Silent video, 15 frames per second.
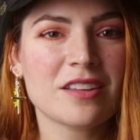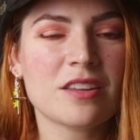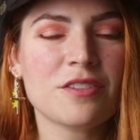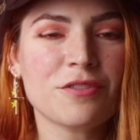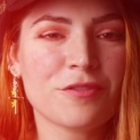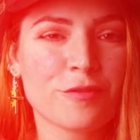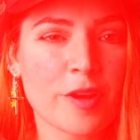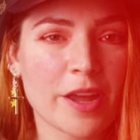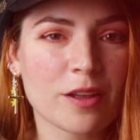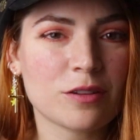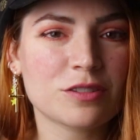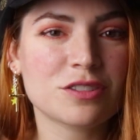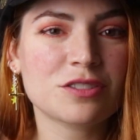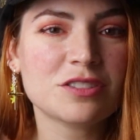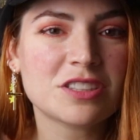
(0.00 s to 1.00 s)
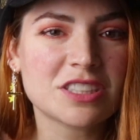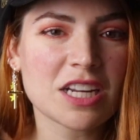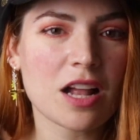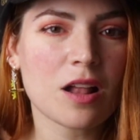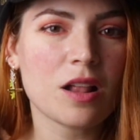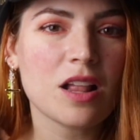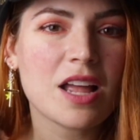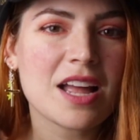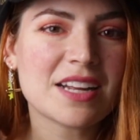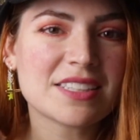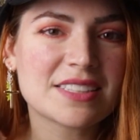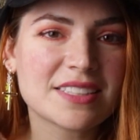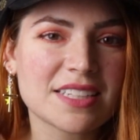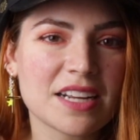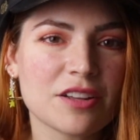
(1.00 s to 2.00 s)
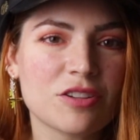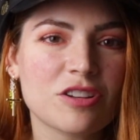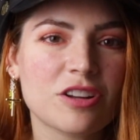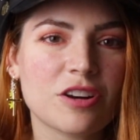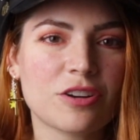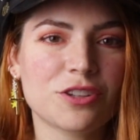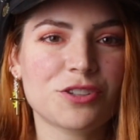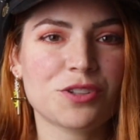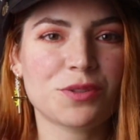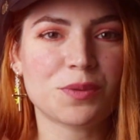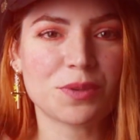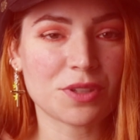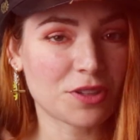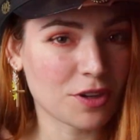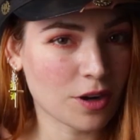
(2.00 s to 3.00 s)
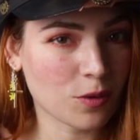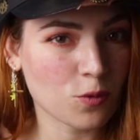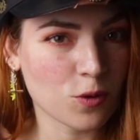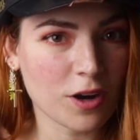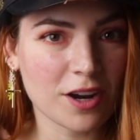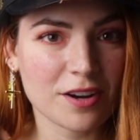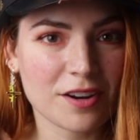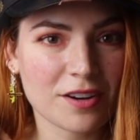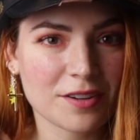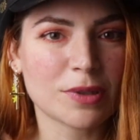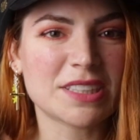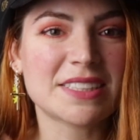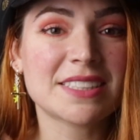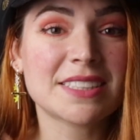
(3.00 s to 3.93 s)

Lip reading: he failed to sell a single cartoon. Not one, but